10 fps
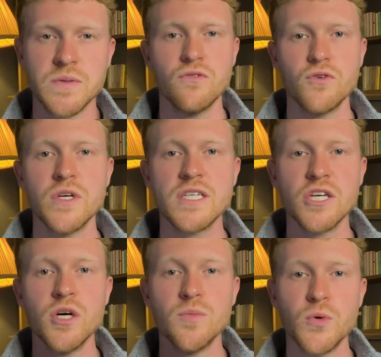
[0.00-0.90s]
For an
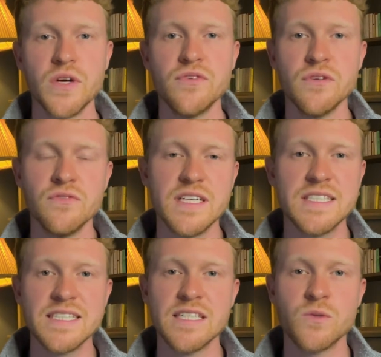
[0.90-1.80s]
example, if you
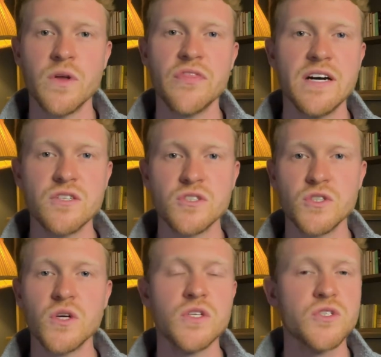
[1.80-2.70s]
invested
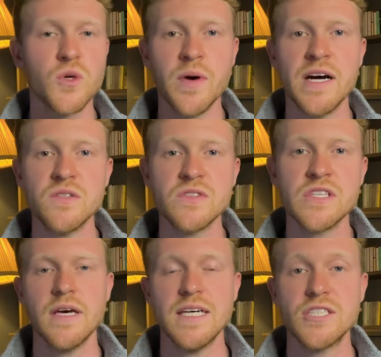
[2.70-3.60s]
$1,000 or pounds
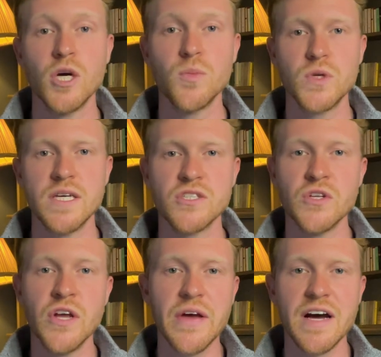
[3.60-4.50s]
and doubled it, so
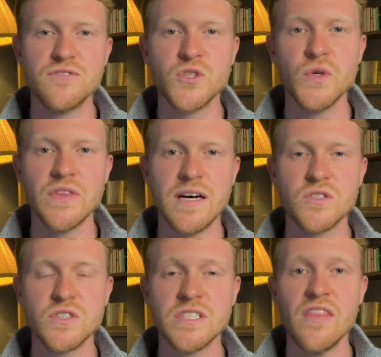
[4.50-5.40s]
now you have $2,000,